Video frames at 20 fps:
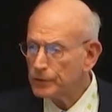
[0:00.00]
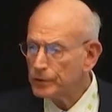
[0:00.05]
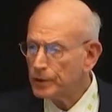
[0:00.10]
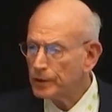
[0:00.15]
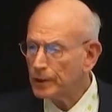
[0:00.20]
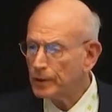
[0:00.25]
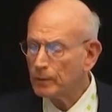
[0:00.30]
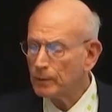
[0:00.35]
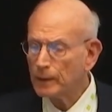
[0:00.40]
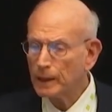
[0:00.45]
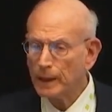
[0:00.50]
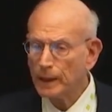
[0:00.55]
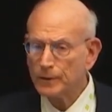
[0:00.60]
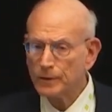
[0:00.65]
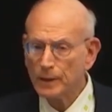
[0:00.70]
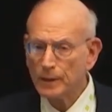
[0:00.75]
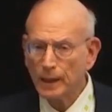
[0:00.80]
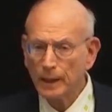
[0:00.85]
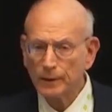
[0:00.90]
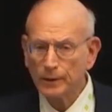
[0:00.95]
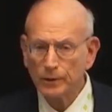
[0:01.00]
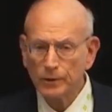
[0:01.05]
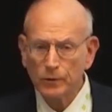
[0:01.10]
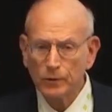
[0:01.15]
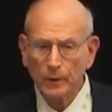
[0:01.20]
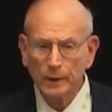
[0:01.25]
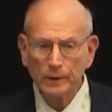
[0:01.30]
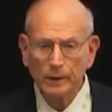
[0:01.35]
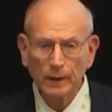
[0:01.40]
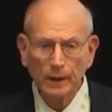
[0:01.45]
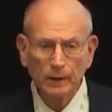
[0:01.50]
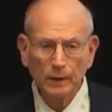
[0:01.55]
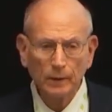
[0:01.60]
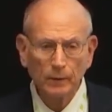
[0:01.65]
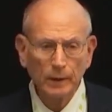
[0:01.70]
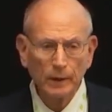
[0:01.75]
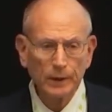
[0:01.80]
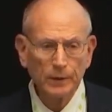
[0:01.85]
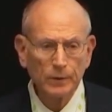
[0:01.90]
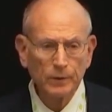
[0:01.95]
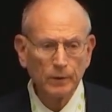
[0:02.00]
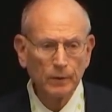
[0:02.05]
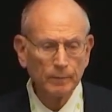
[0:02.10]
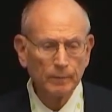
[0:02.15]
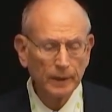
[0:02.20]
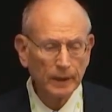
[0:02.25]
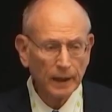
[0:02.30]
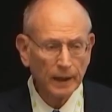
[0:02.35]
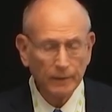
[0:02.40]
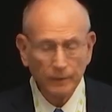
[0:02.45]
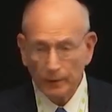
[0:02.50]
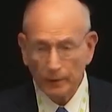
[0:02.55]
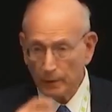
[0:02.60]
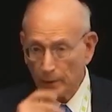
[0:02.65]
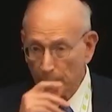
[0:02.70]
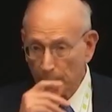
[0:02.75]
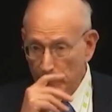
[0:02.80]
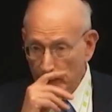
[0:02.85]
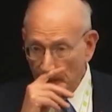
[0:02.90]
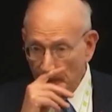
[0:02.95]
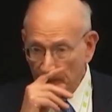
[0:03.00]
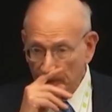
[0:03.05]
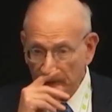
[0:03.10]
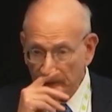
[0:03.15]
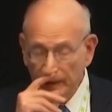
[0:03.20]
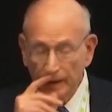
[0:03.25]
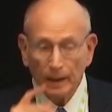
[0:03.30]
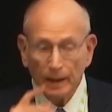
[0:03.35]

year when I signed a joint declaration on behalf of the U.S. government